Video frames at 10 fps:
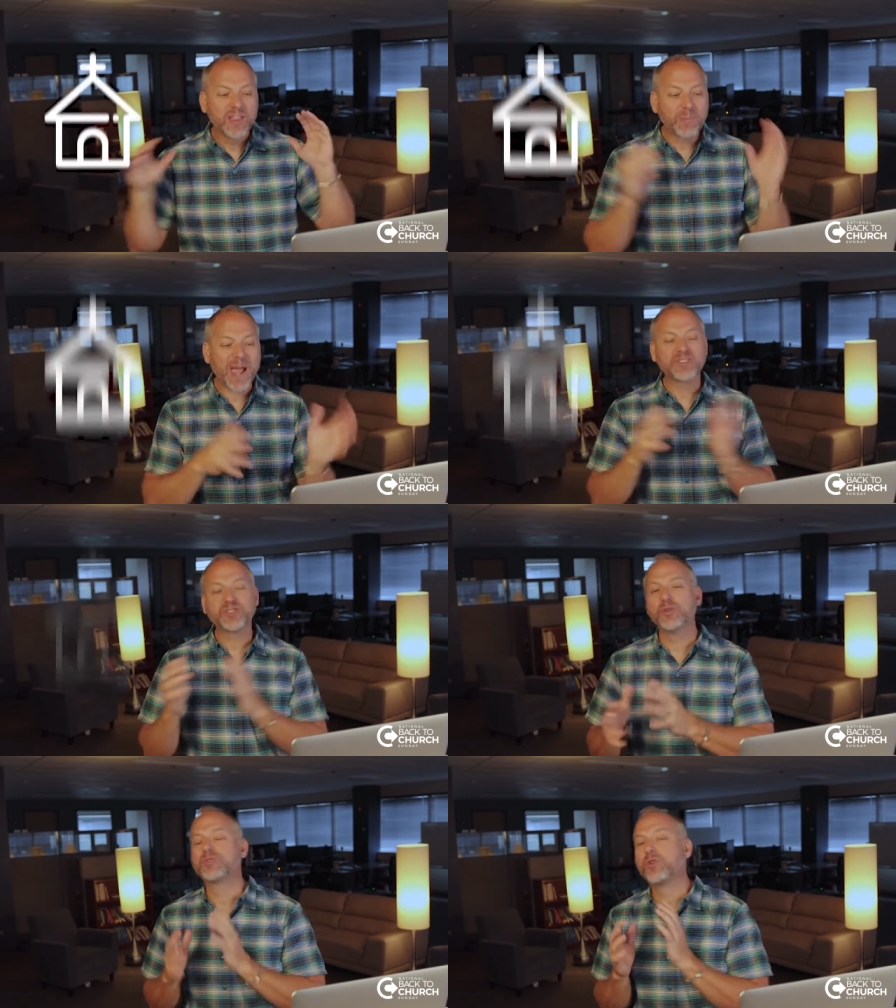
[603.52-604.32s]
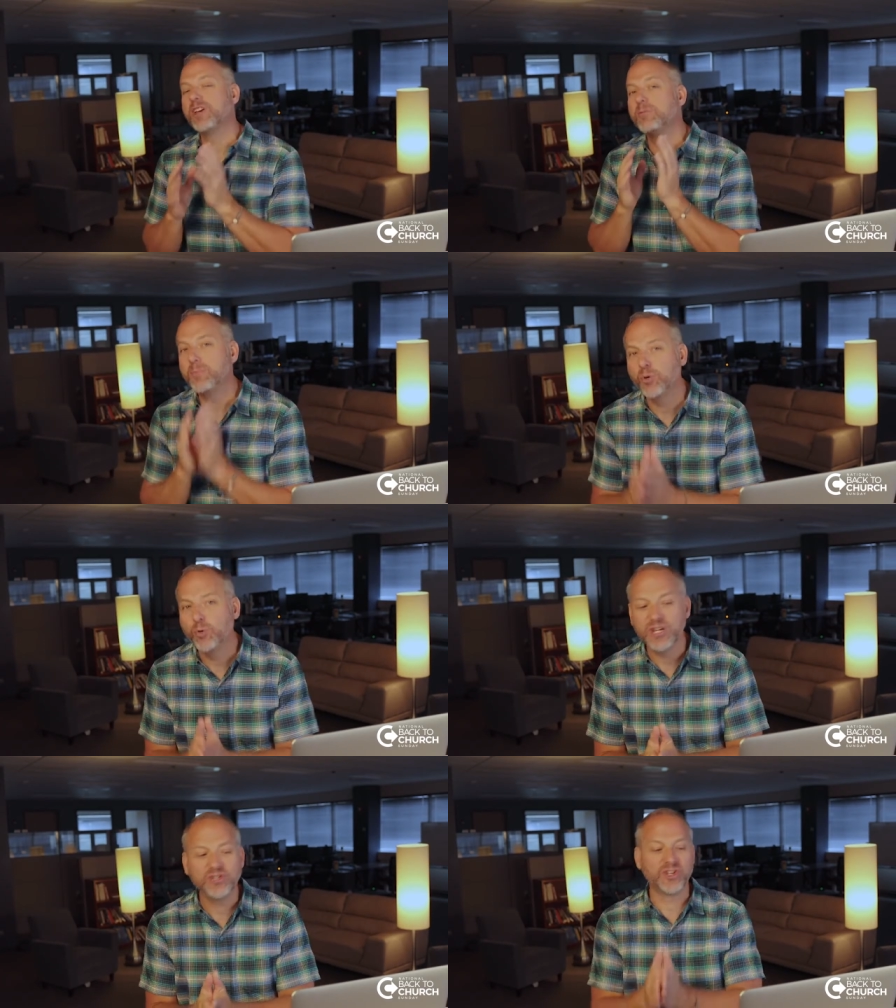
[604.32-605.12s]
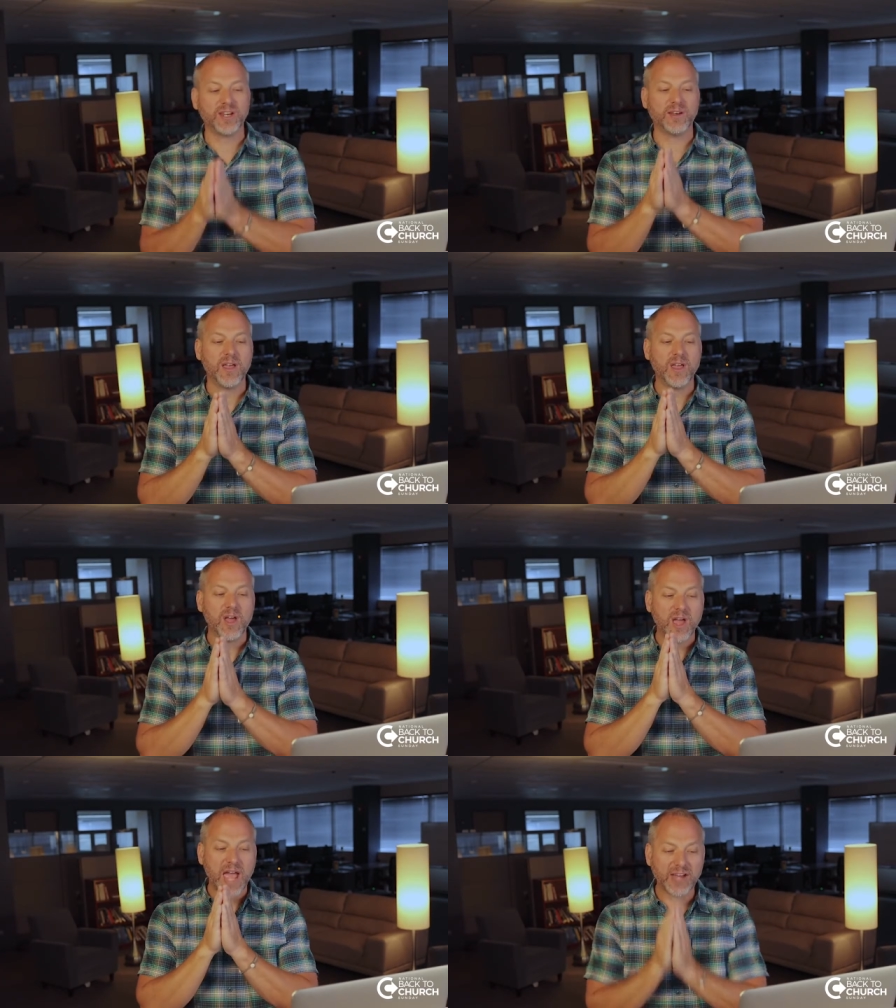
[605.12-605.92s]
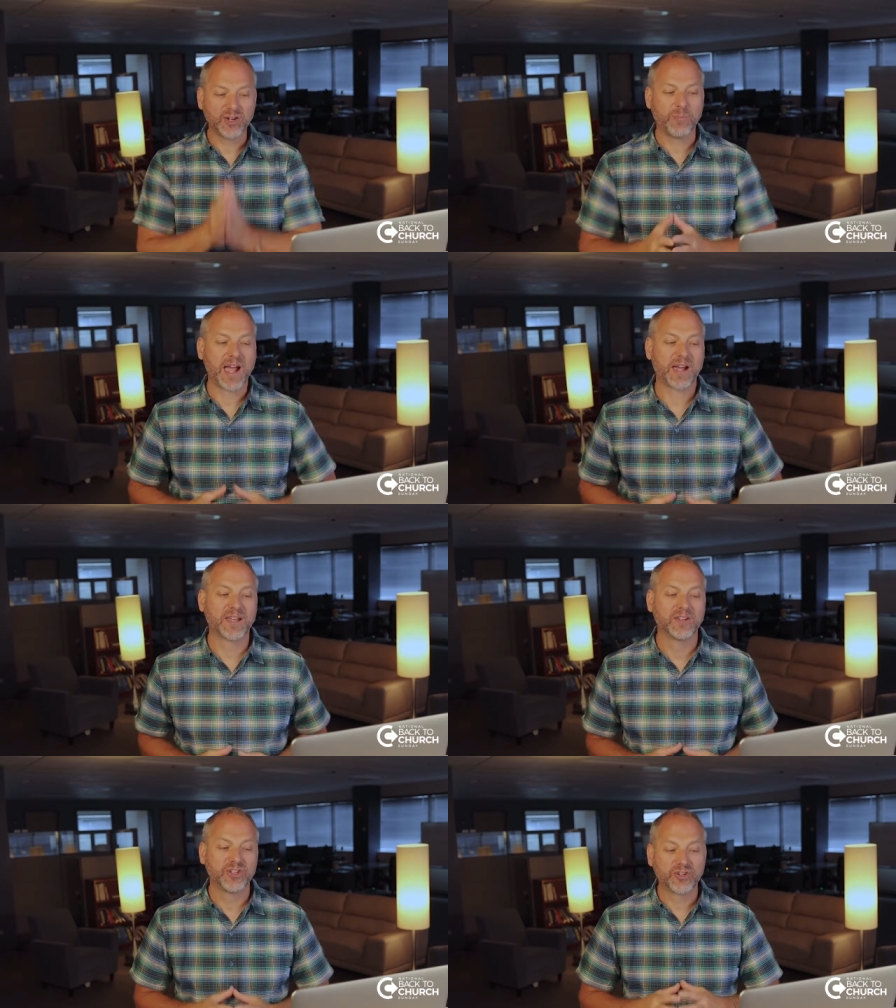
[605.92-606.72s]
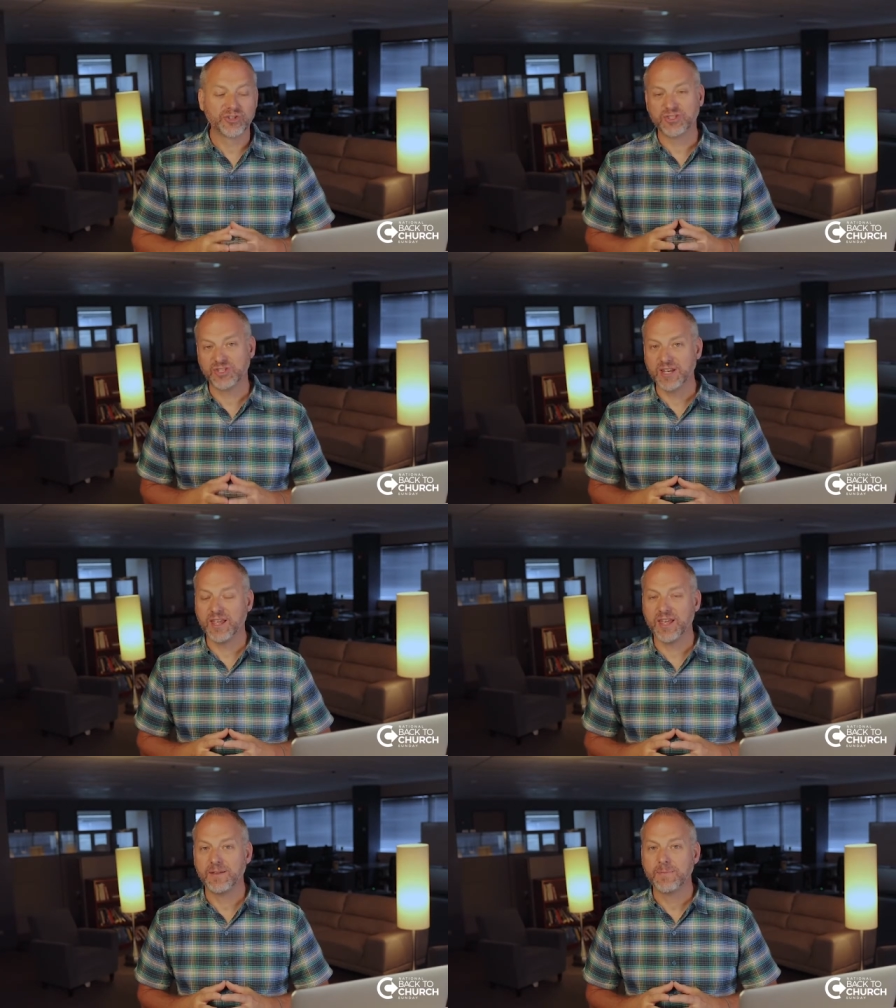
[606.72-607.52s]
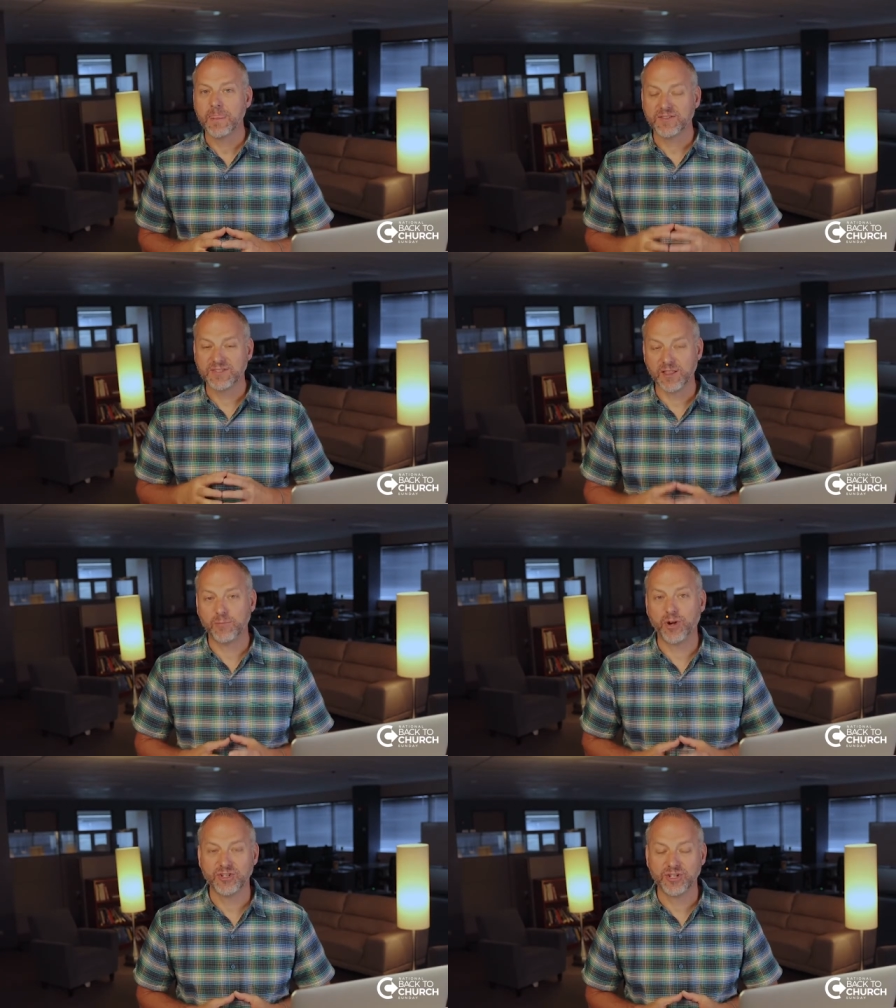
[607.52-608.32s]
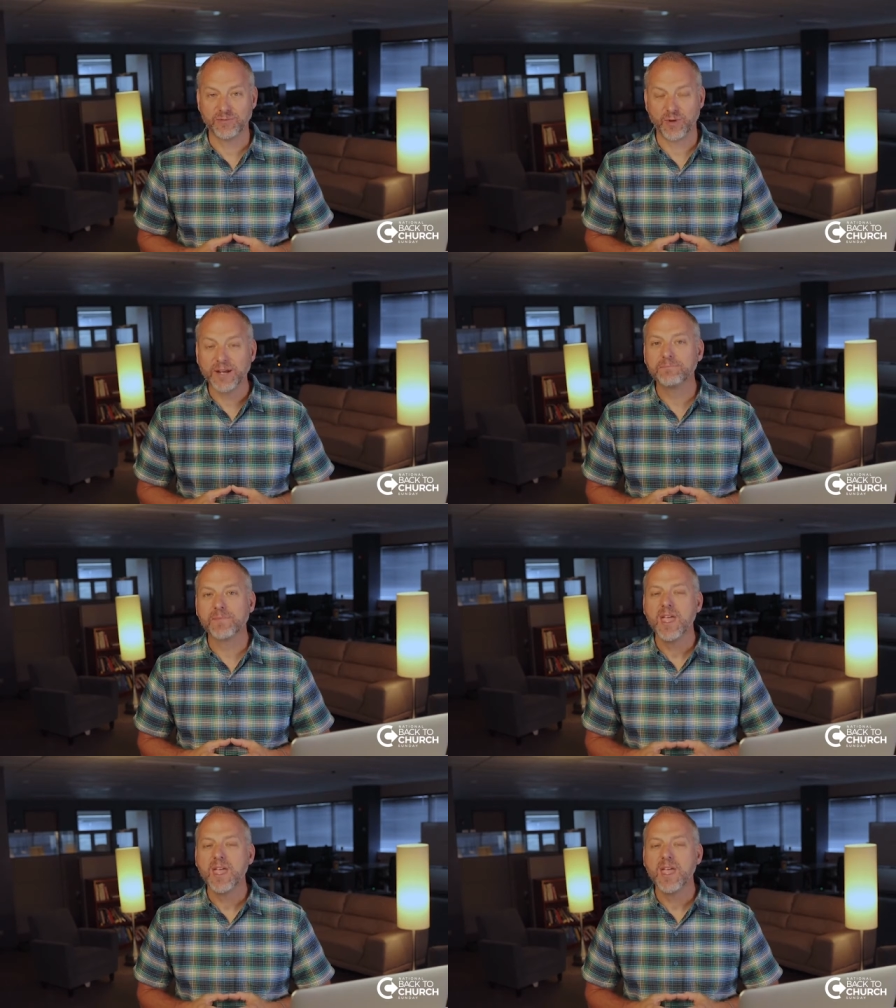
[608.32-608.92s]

the pastor who's going to be preaching at your Back to Church Sunday celebration, right?